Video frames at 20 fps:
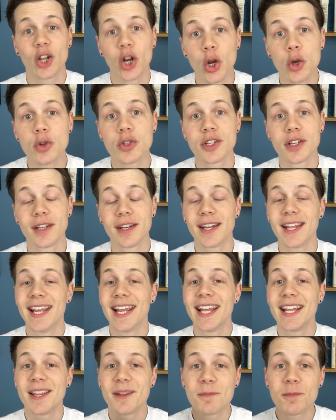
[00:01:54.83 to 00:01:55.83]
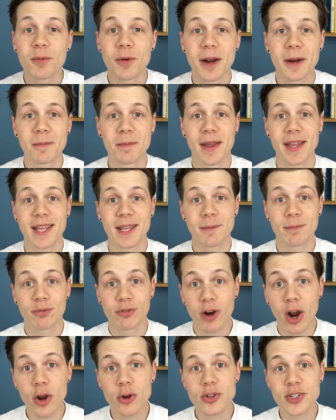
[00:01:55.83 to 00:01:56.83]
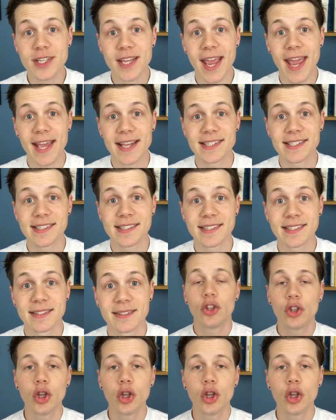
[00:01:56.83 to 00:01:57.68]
gluten in the bread making process.